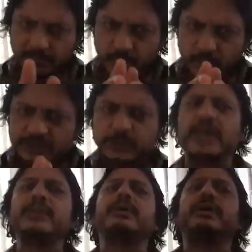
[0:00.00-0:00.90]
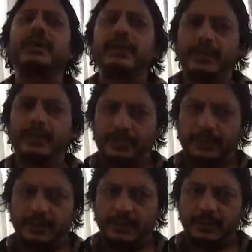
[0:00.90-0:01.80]
movies together.
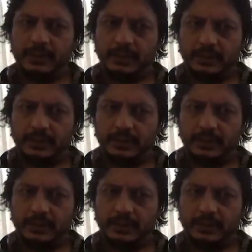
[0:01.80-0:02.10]
Wow!